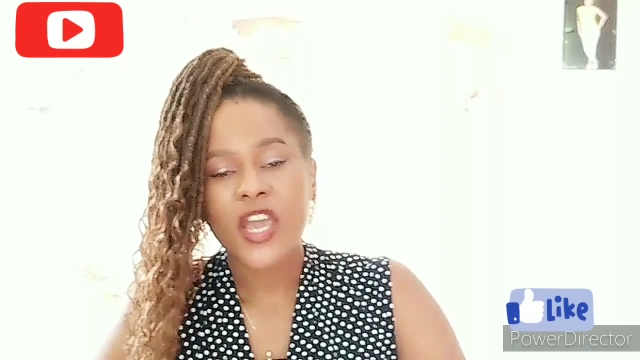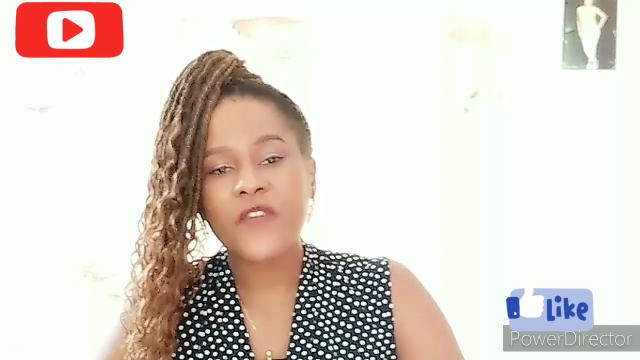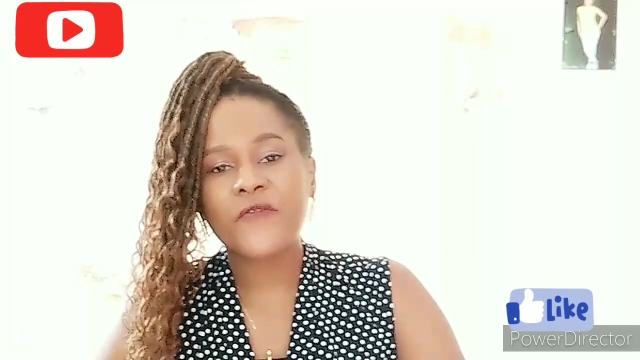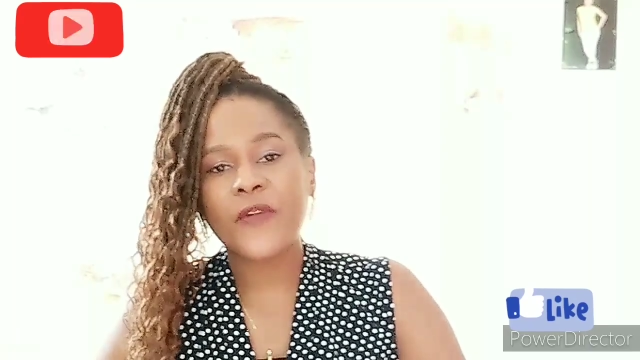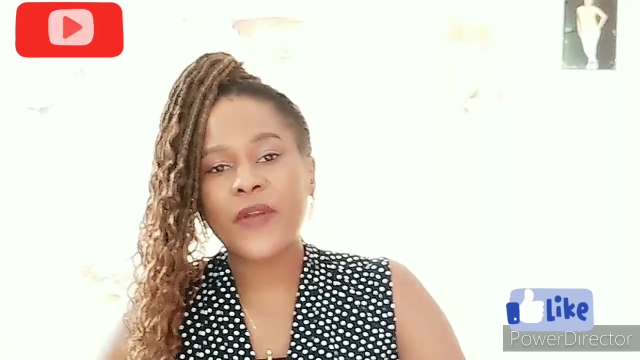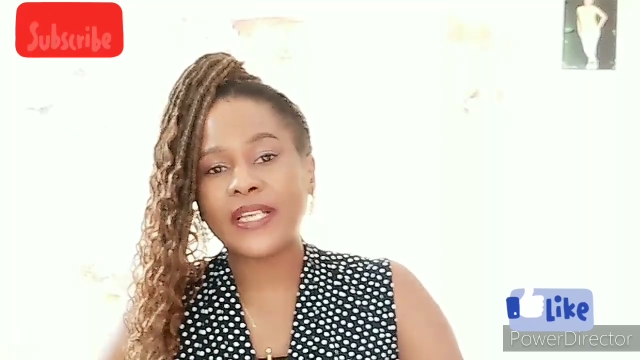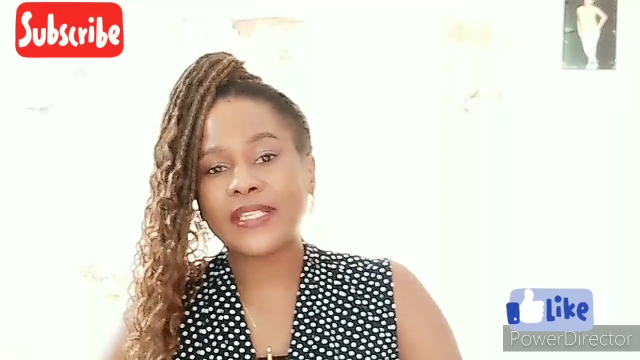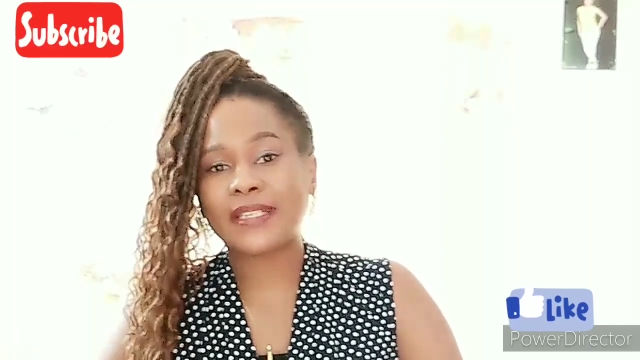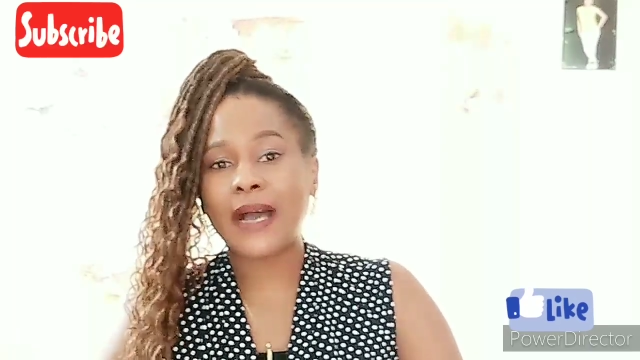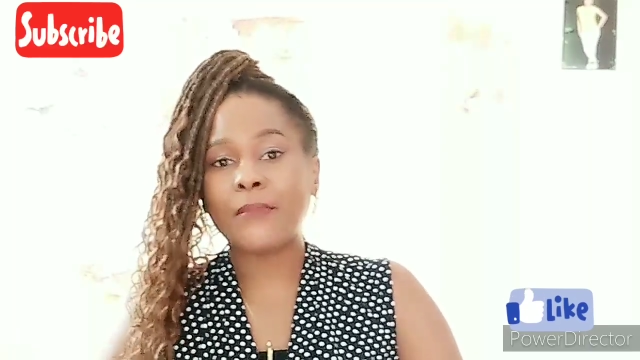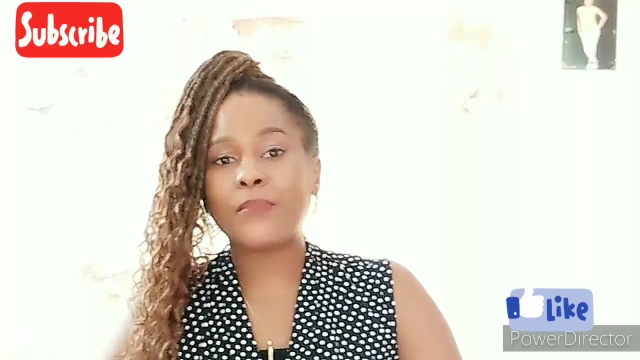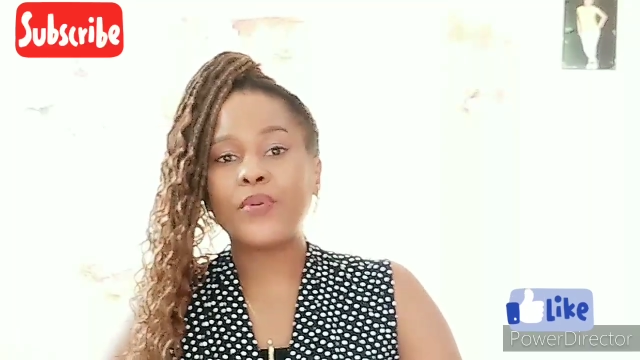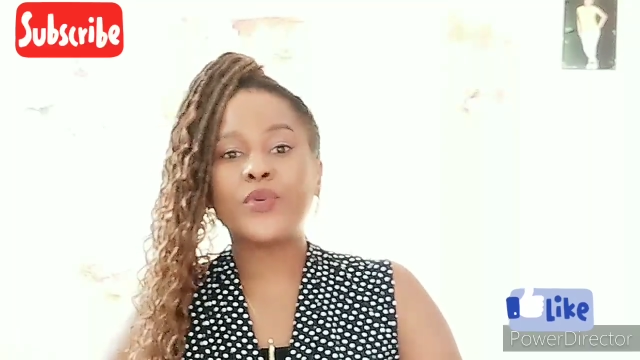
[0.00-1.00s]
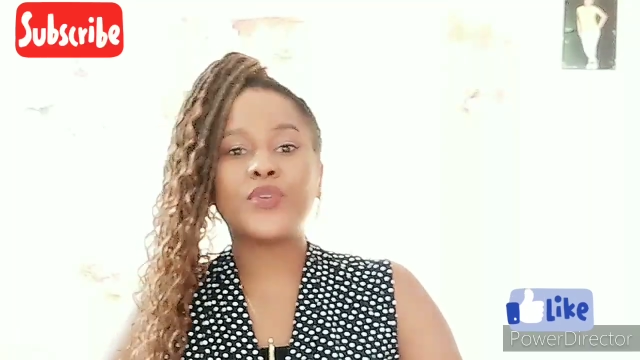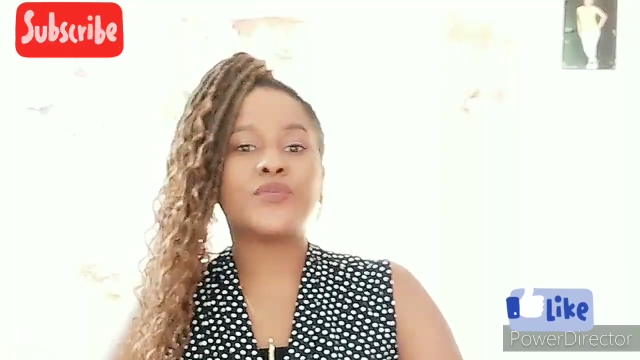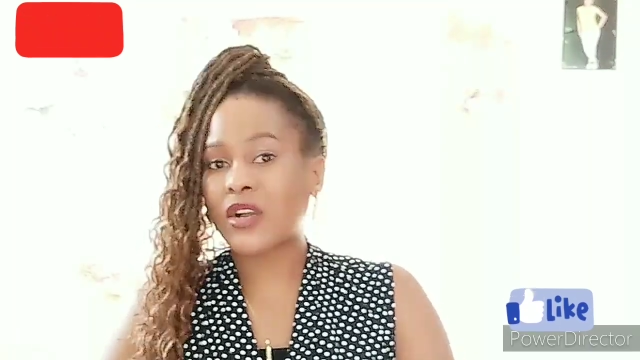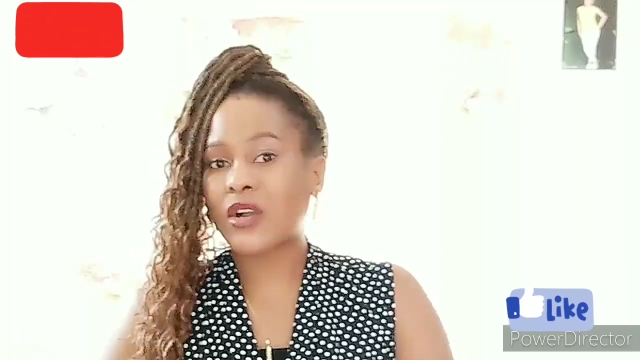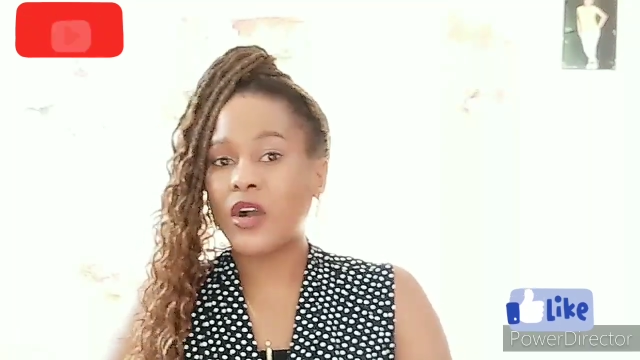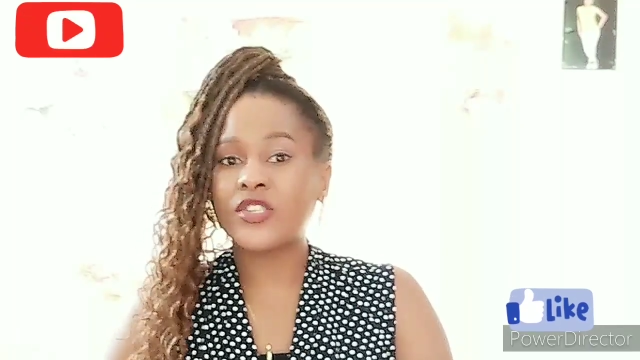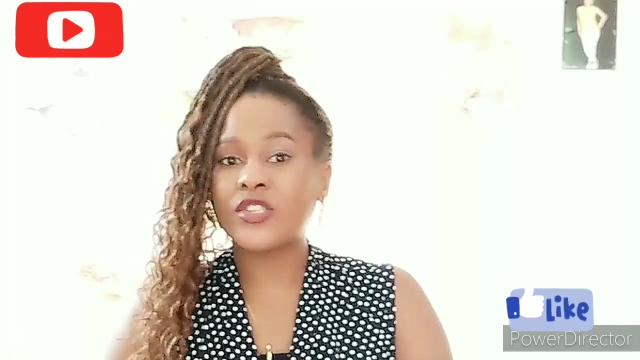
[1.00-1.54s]
If, for example, the
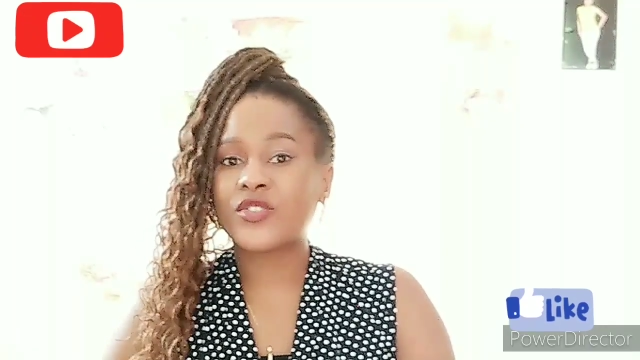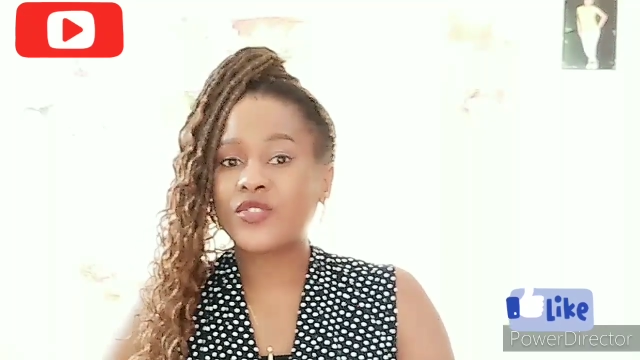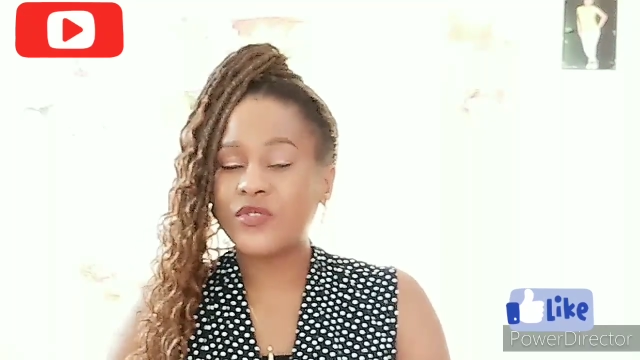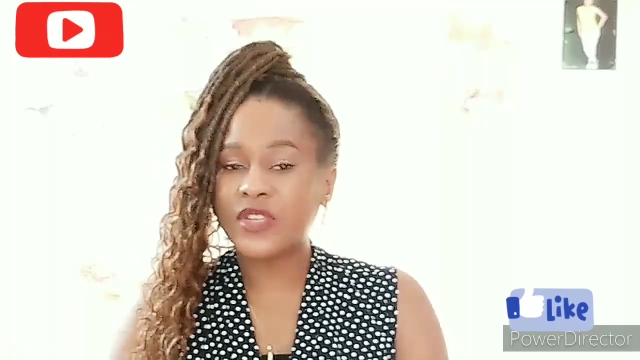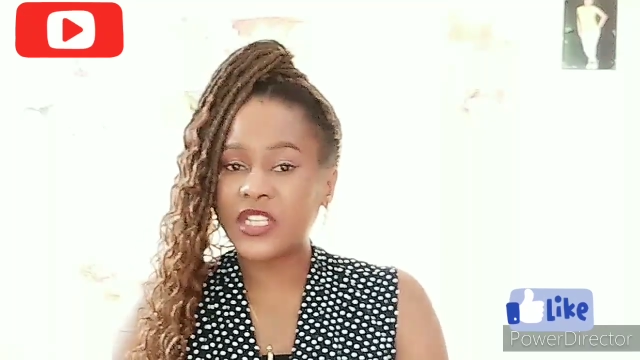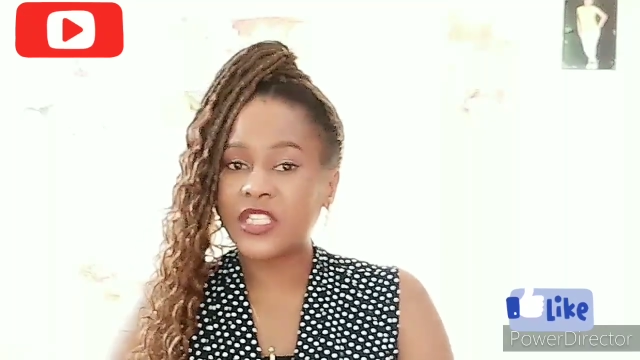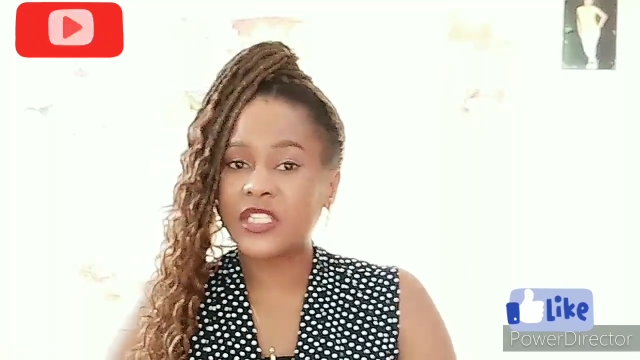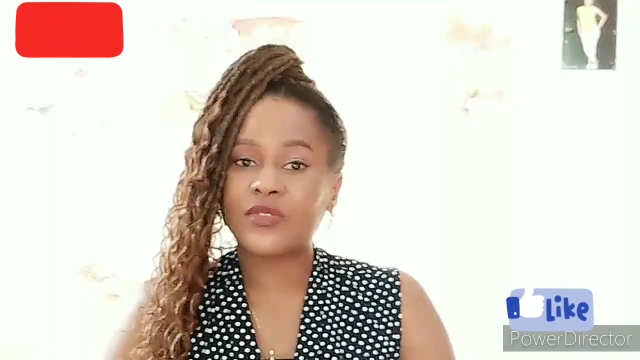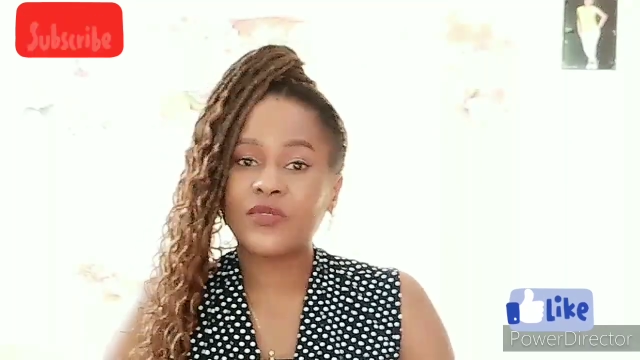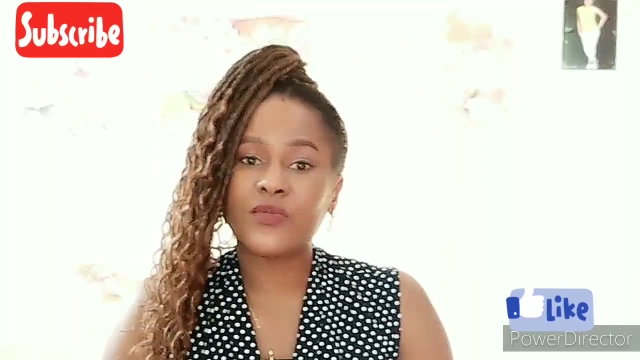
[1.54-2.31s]
course unit